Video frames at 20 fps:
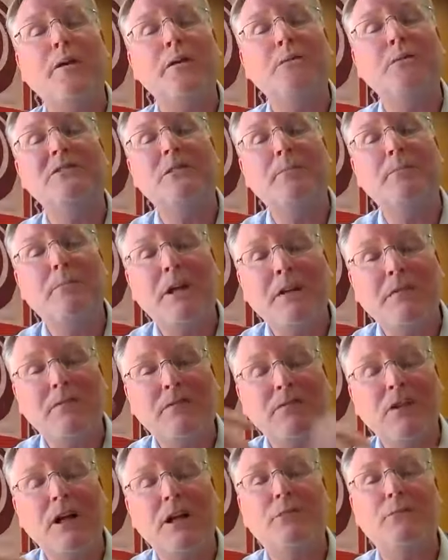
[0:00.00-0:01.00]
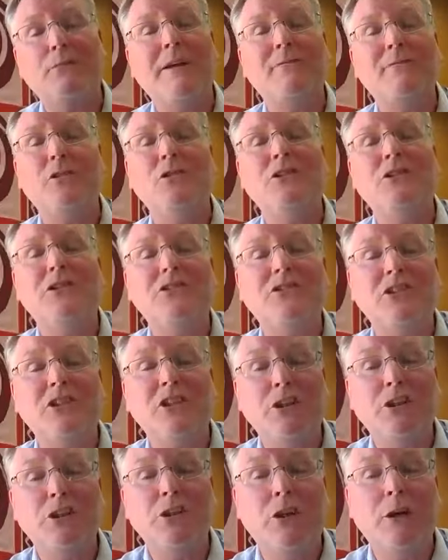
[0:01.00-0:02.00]
there was a big flood of refugees
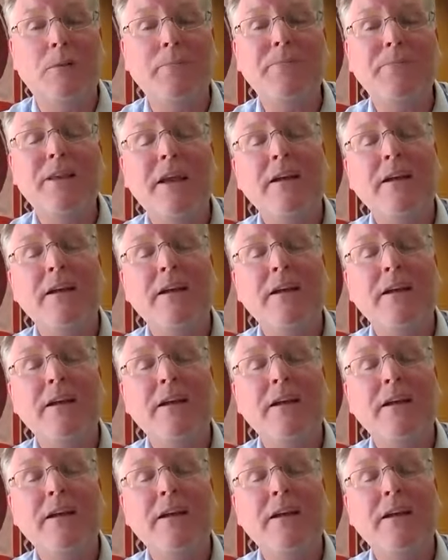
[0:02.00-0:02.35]
into Europe.